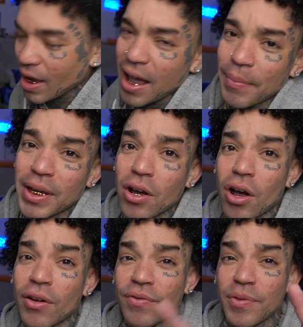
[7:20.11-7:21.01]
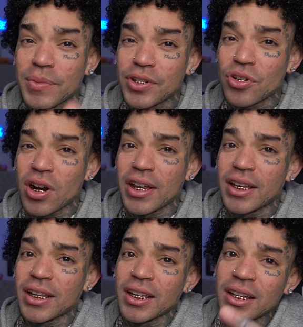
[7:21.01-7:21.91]
I've been gone from a
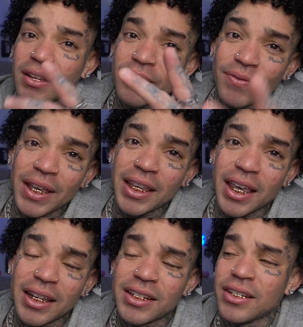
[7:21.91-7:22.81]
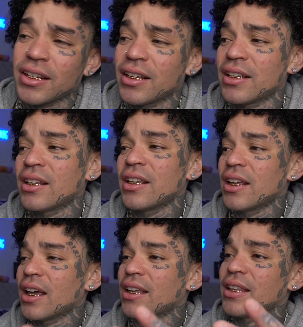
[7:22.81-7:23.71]
strike vacation
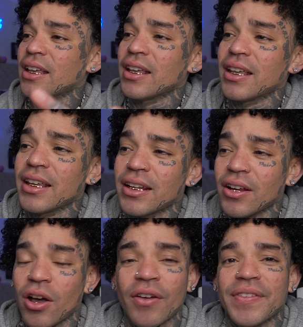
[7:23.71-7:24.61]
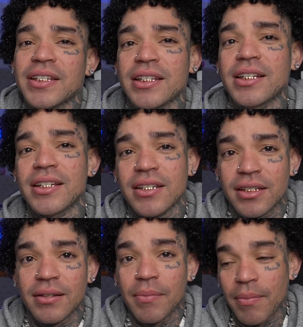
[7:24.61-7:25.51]
and then obviously
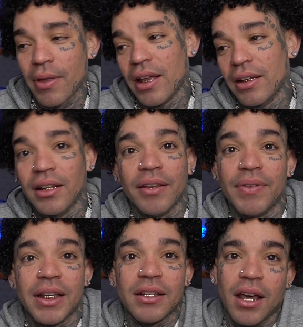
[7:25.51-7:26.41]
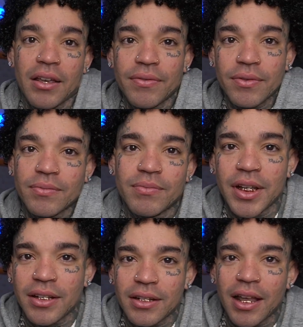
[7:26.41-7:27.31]
just living life
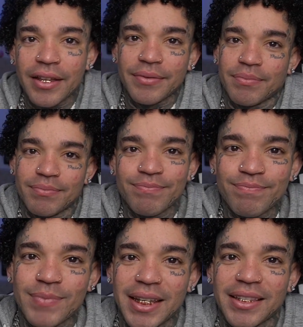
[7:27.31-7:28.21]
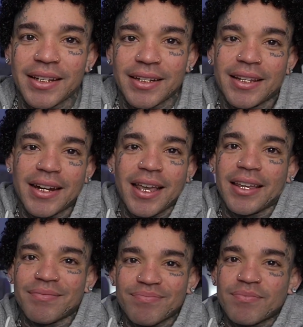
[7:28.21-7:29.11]
like at the end of the
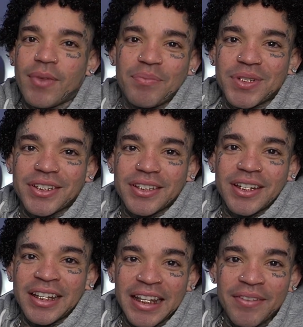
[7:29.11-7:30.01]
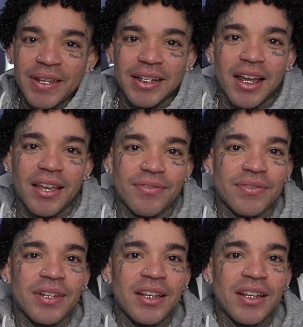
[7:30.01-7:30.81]
day I'm just living life